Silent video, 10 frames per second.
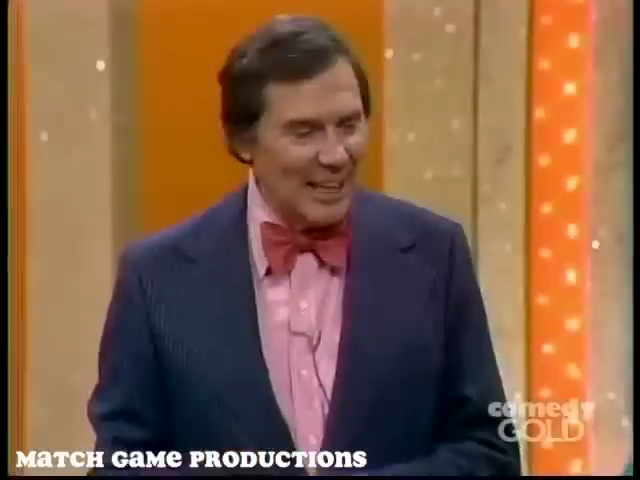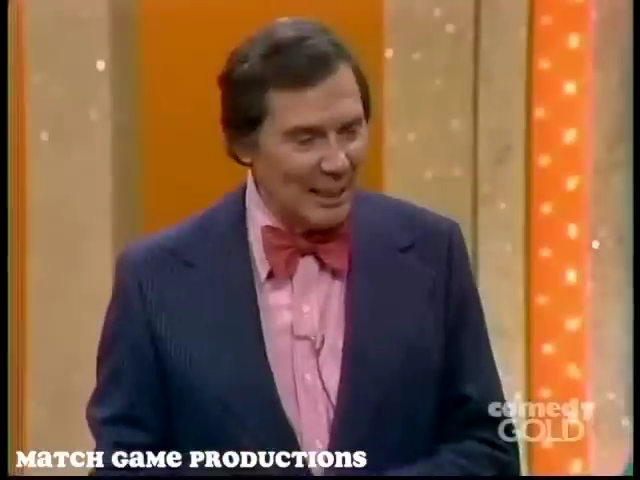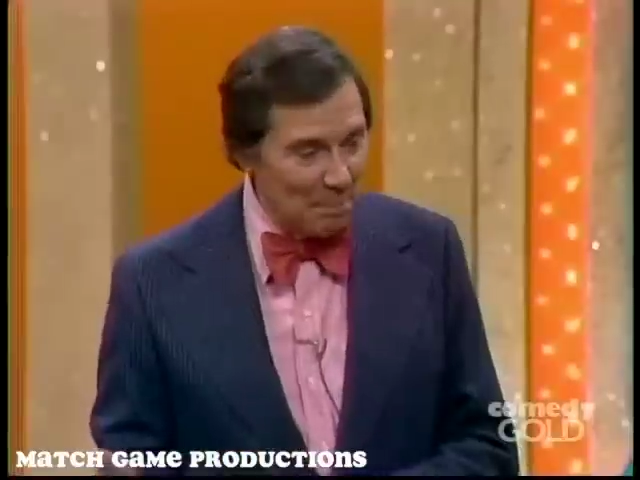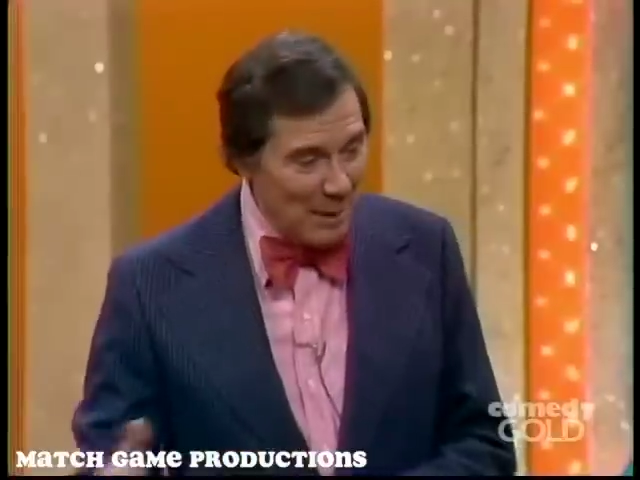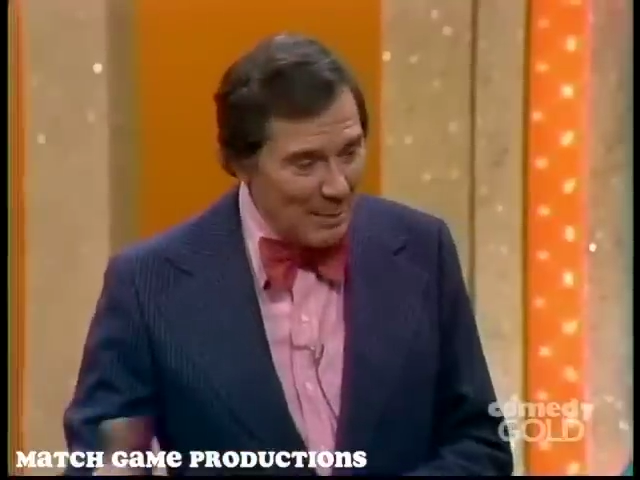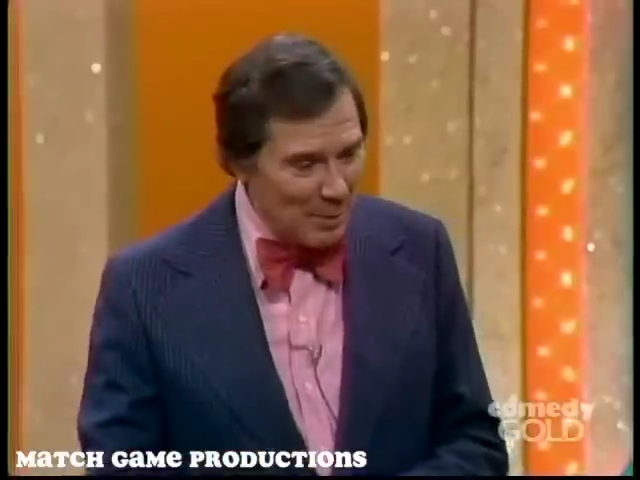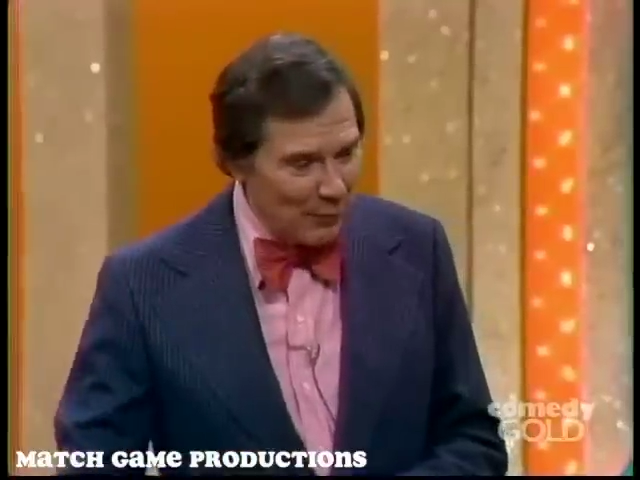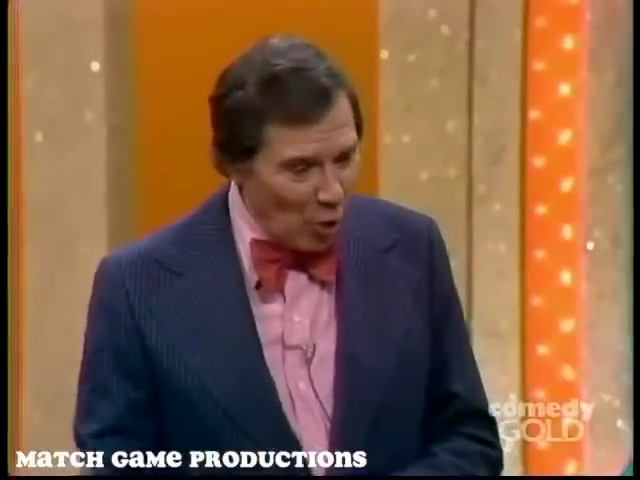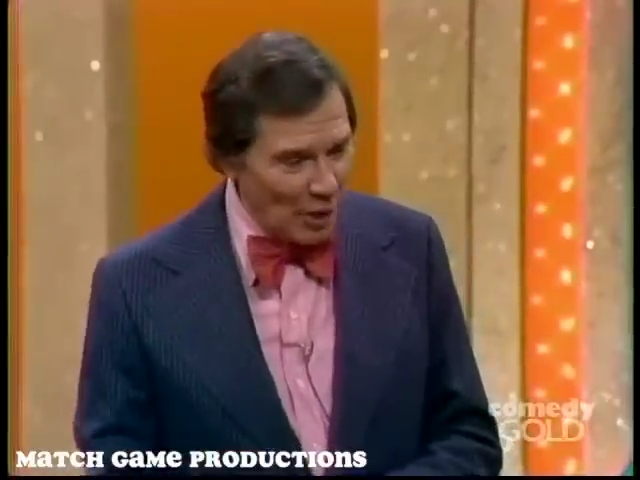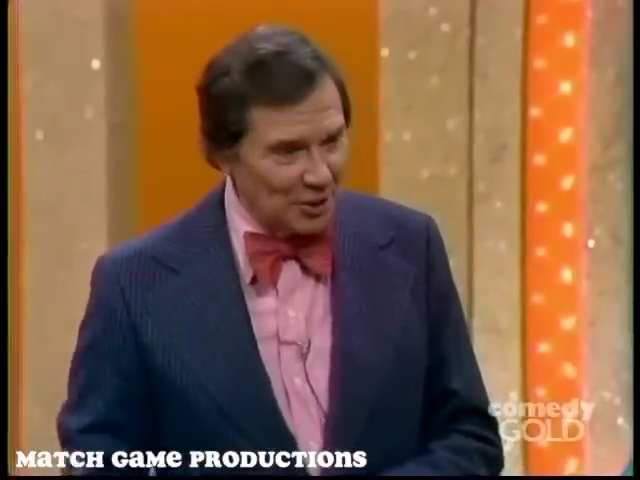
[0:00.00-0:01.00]
that in a baby
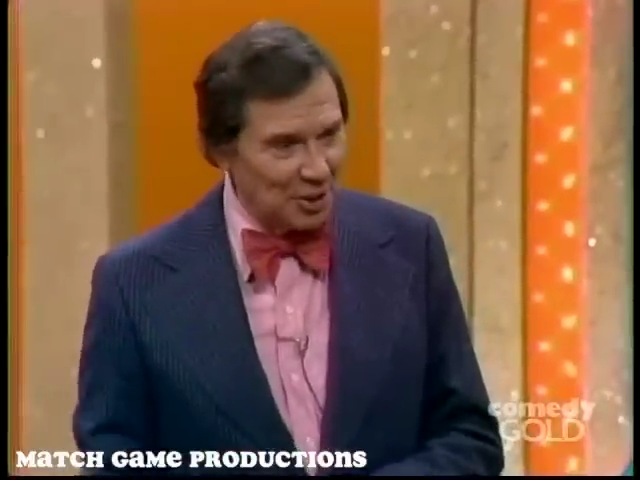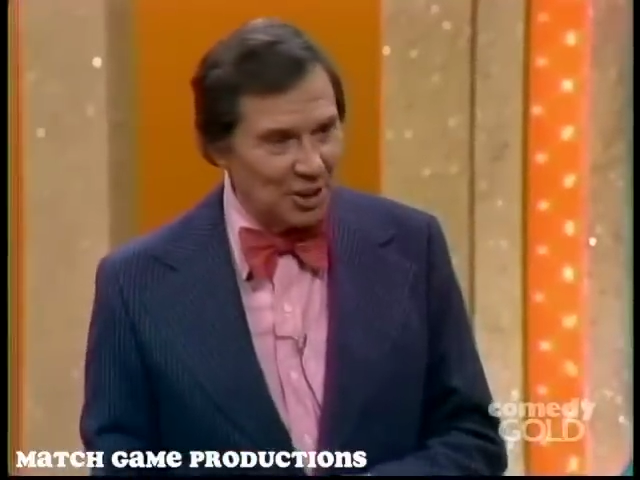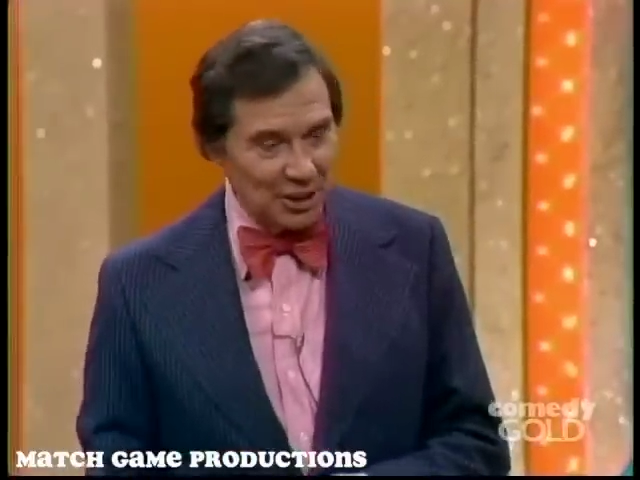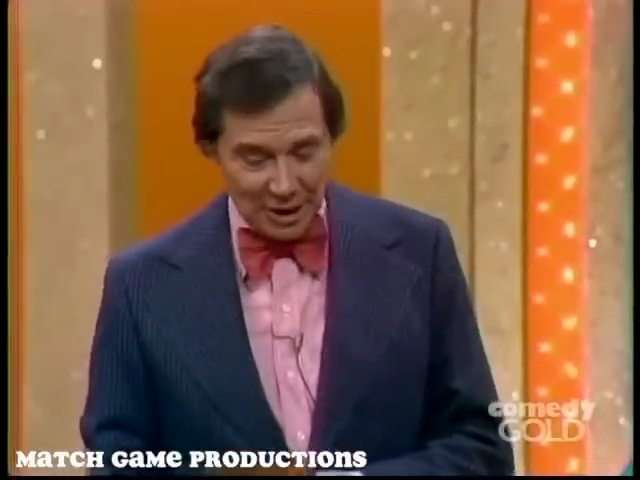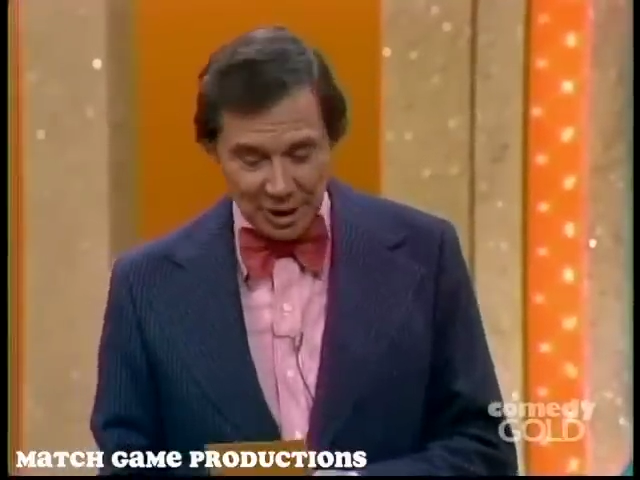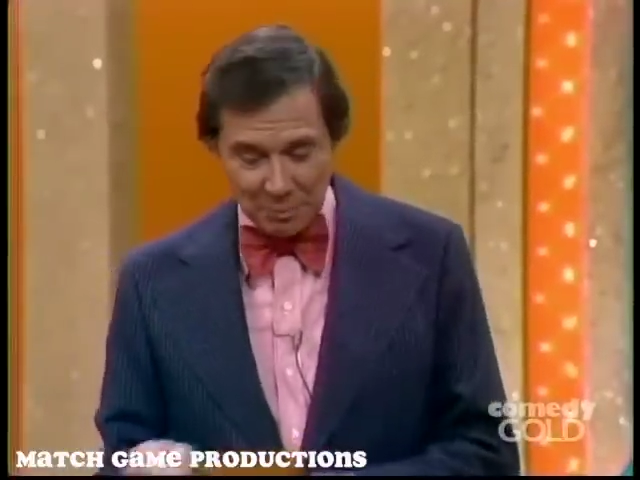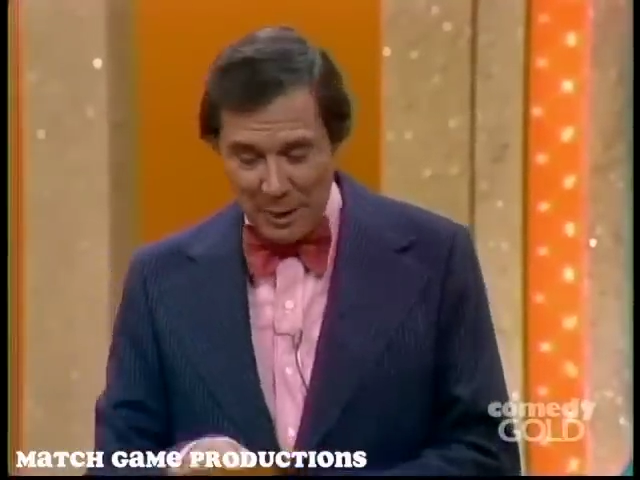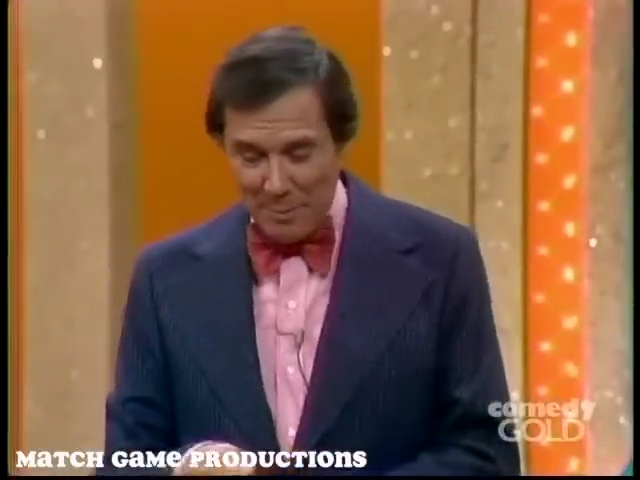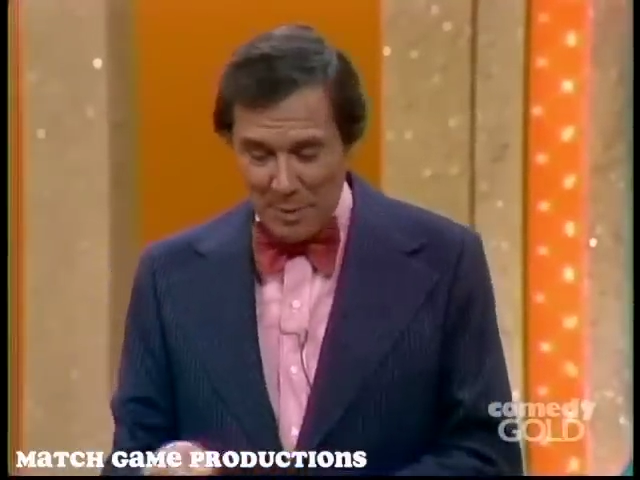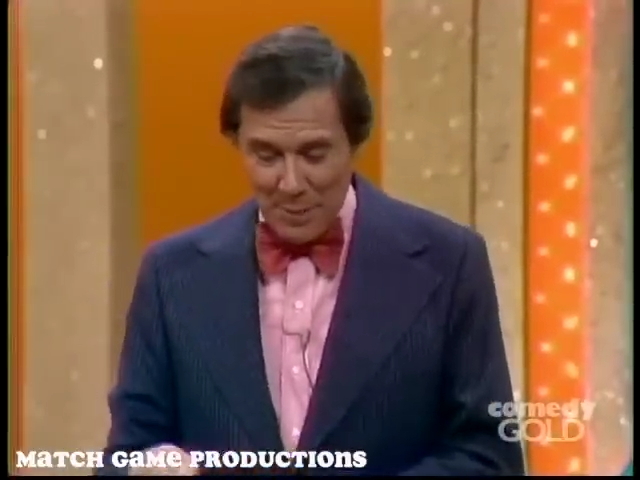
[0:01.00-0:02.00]
voice, you see, because
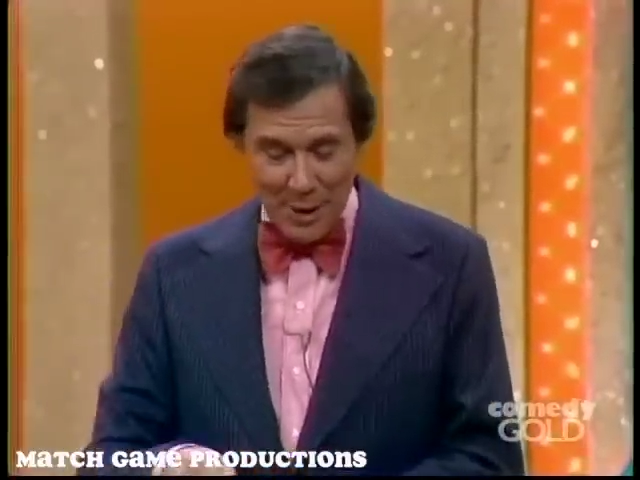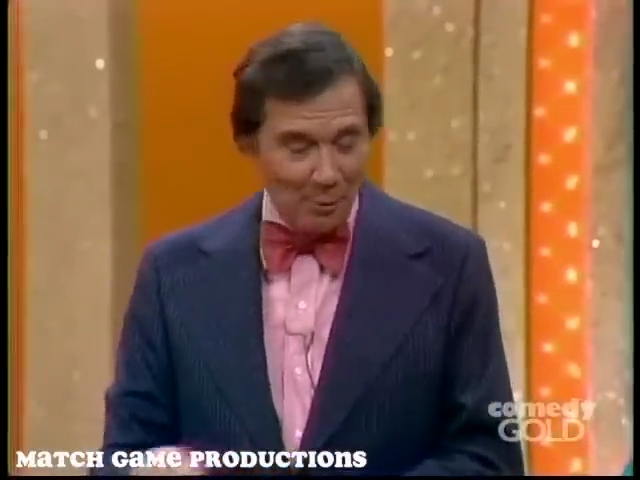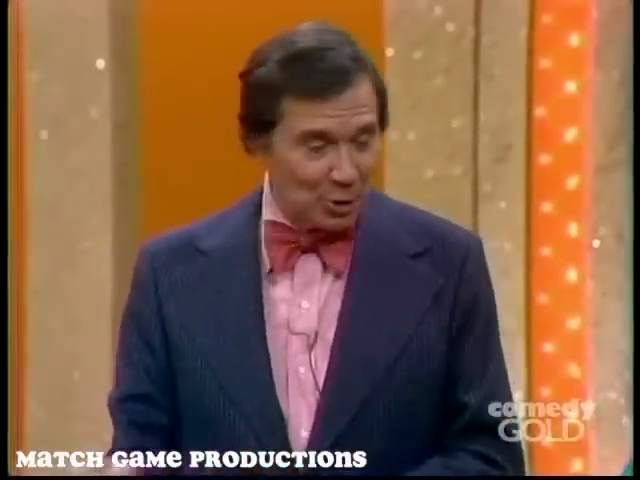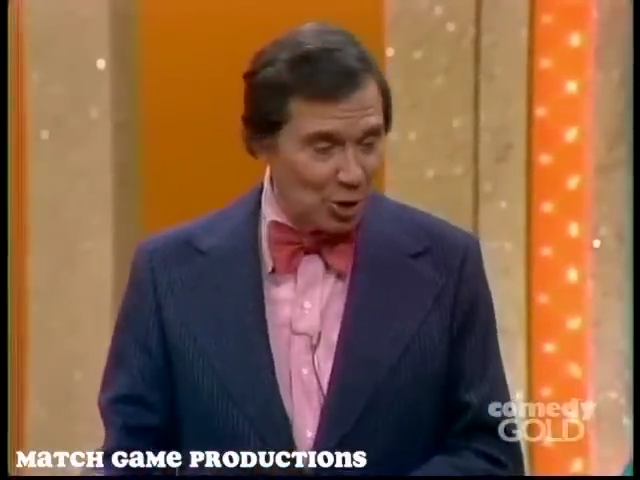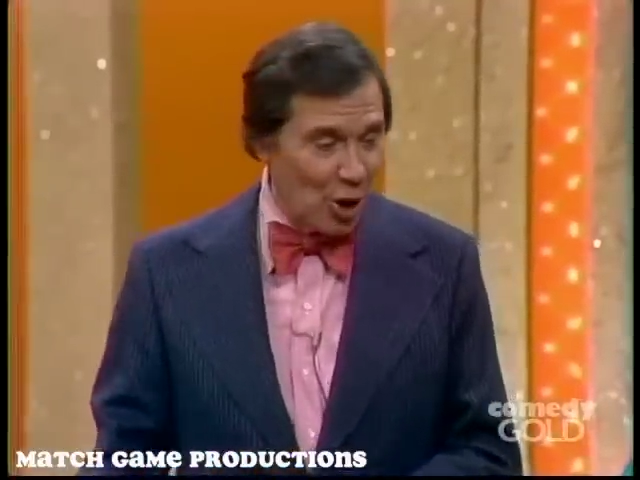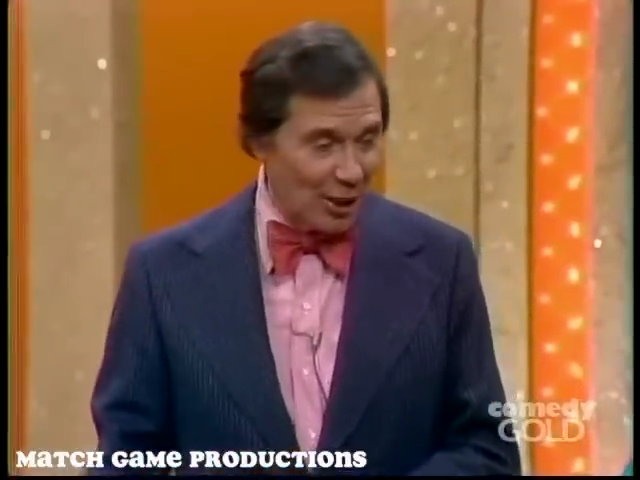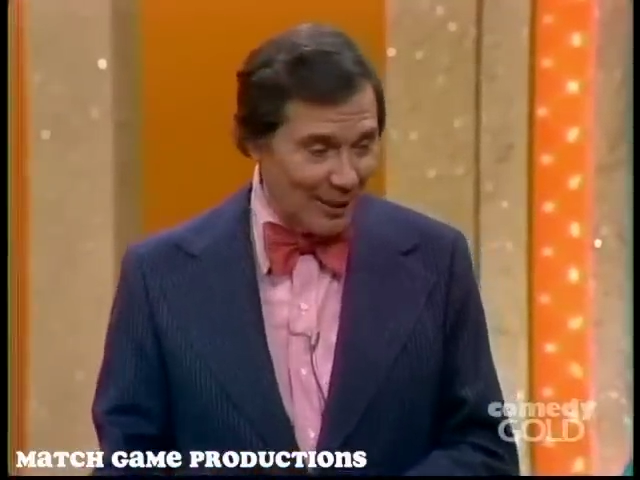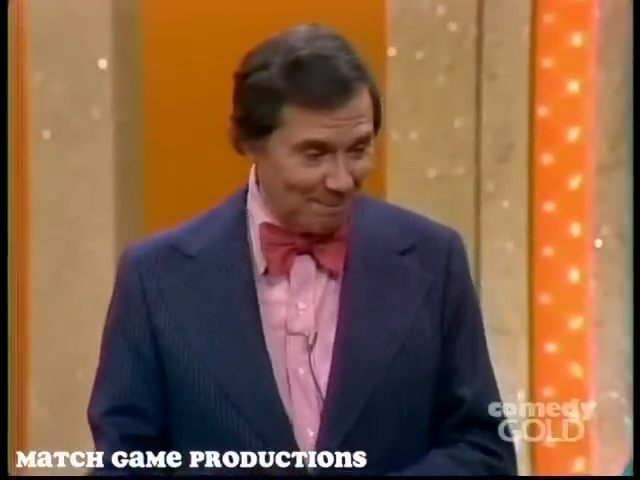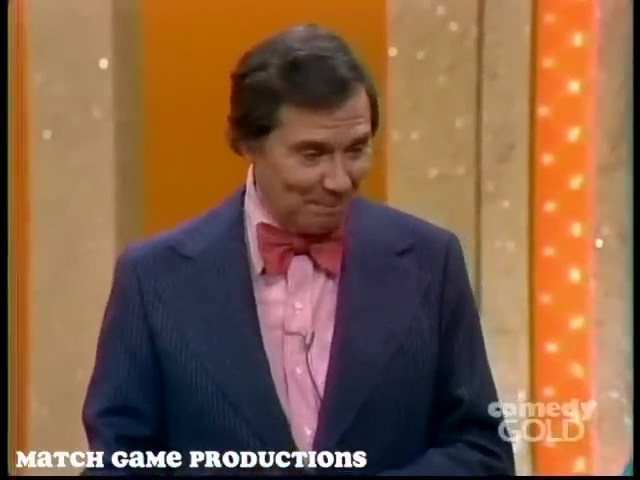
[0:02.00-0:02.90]
Baby Bear was talking.